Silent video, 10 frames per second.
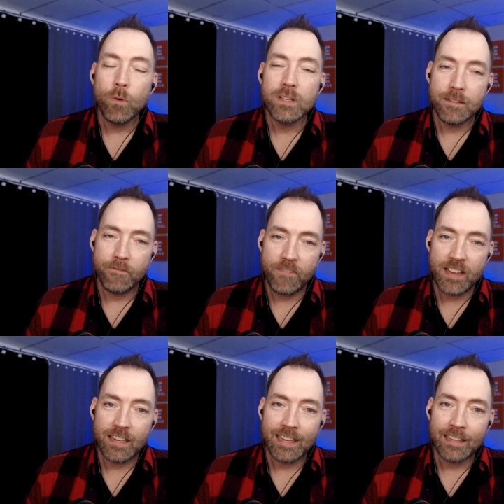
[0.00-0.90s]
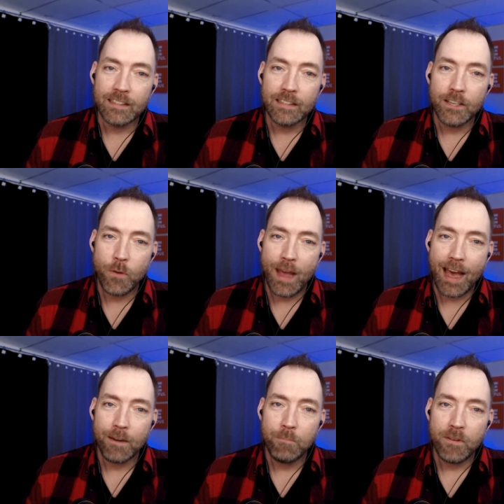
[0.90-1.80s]
was the feeling you
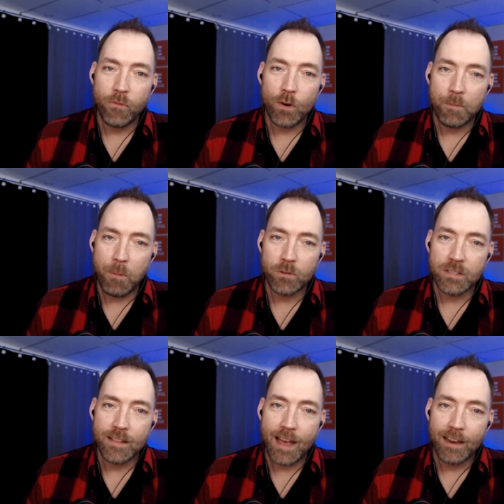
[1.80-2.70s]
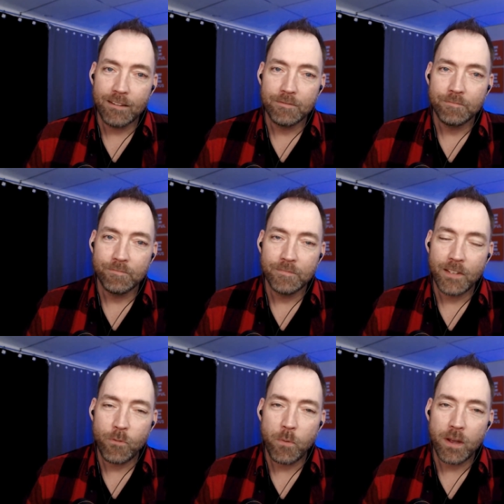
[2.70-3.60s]
had before you posted that?
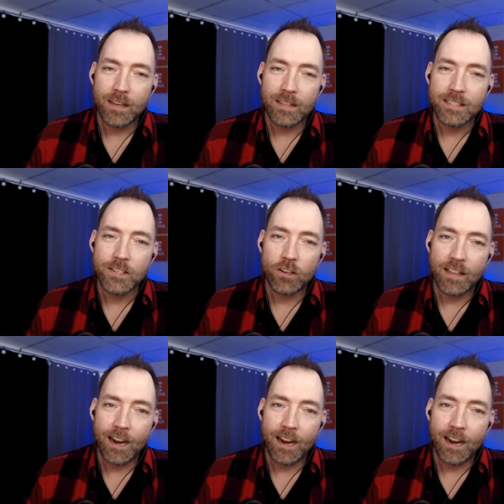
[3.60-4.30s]
Let's start